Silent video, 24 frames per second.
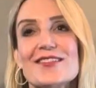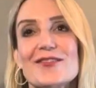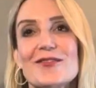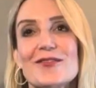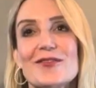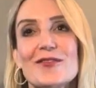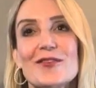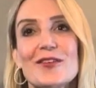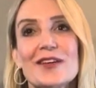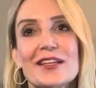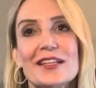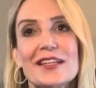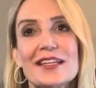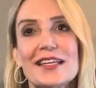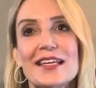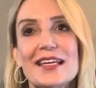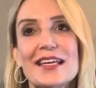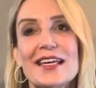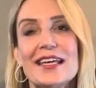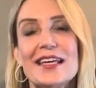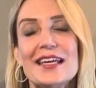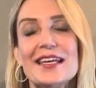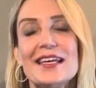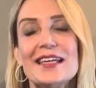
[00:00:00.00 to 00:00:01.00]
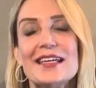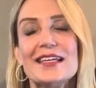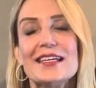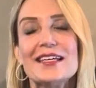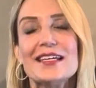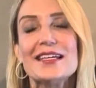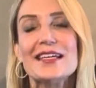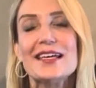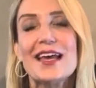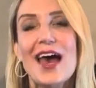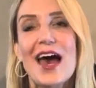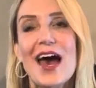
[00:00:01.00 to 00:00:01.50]
really
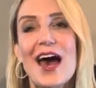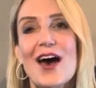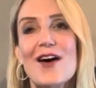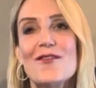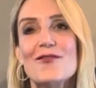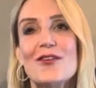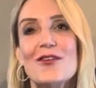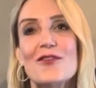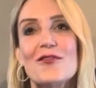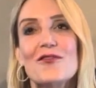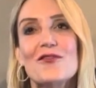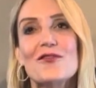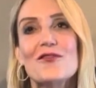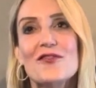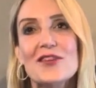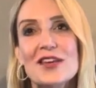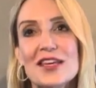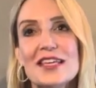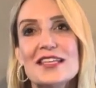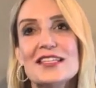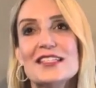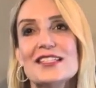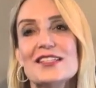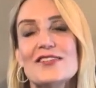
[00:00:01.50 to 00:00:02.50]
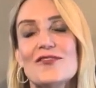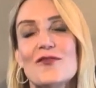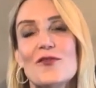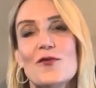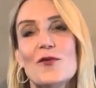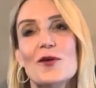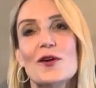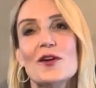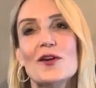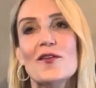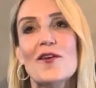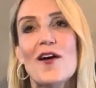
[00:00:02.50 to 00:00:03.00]
have a feast
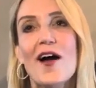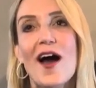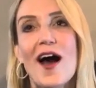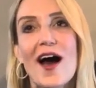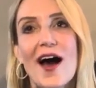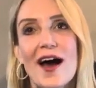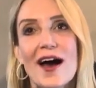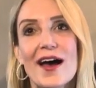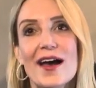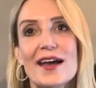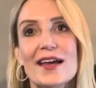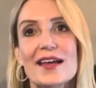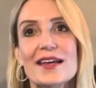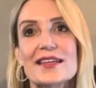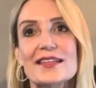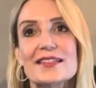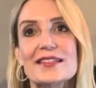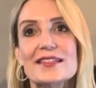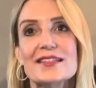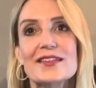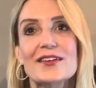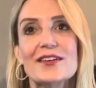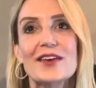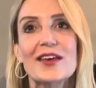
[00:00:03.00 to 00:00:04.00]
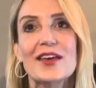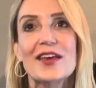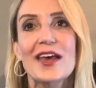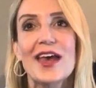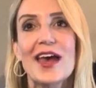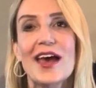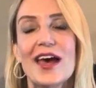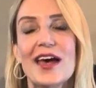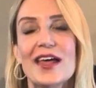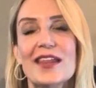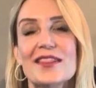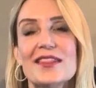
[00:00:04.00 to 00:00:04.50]
for your eyes looking
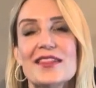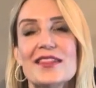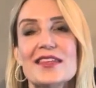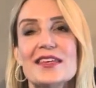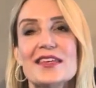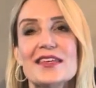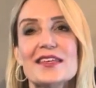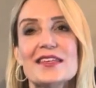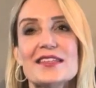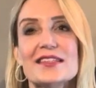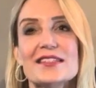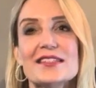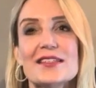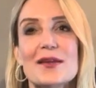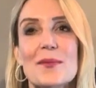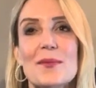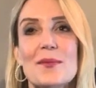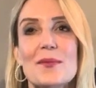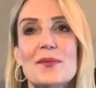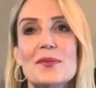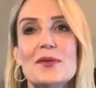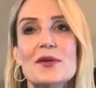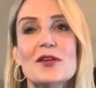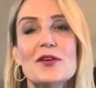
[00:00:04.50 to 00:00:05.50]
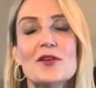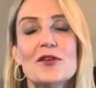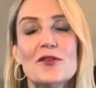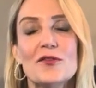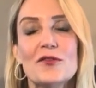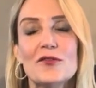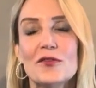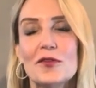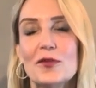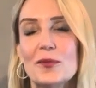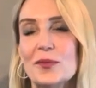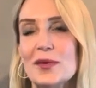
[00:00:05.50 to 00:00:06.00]
at these
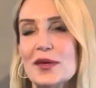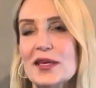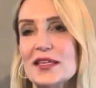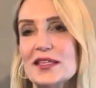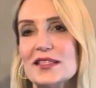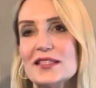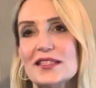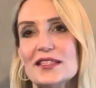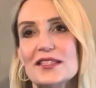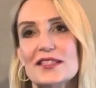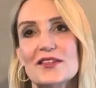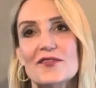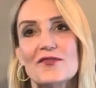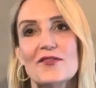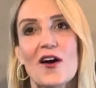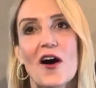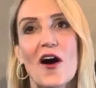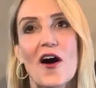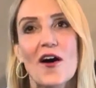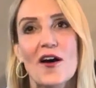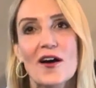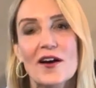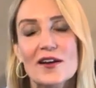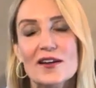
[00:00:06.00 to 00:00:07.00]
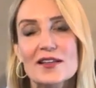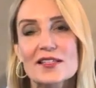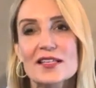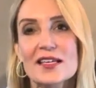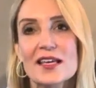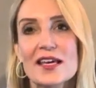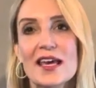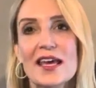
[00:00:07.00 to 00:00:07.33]
beautiful pieces of art